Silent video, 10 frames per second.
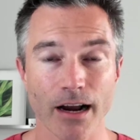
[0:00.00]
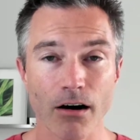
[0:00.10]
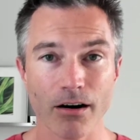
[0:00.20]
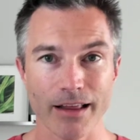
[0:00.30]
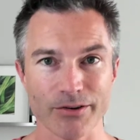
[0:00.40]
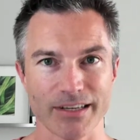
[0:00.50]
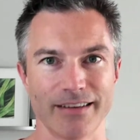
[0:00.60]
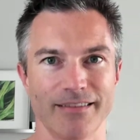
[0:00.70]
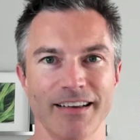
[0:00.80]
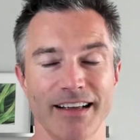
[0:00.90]
oh,
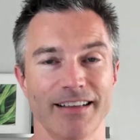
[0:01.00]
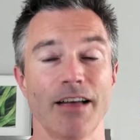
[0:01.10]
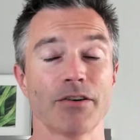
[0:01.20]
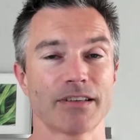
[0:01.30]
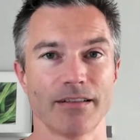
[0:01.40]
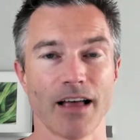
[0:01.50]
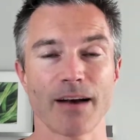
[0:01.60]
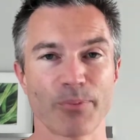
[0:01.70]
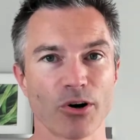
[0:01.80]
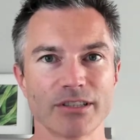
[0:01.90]
that was a lot
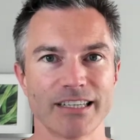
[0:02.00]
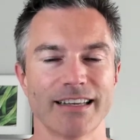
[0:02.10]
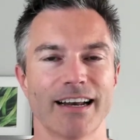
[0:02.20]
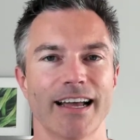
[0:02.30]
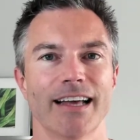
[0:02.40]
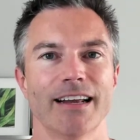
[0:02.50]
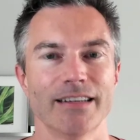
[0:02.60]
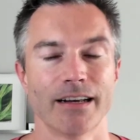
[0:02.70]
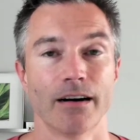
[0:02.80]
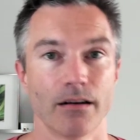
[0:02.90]
of protein that I had at
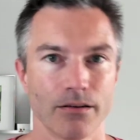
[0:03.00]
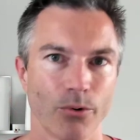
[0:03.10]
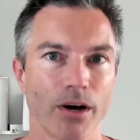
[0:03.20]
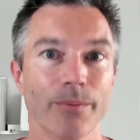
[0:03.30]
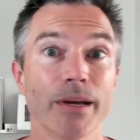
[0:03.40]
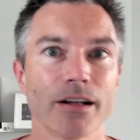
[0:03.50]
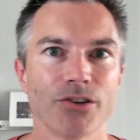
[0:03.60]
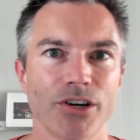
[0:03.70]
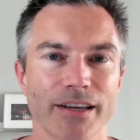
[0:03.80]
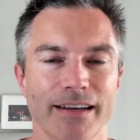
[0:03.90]
dinner, one meal
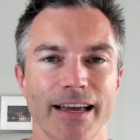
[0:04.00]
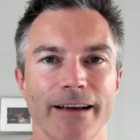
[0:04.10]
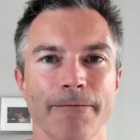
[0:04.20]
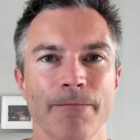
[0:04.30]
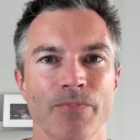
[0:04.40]
during the day.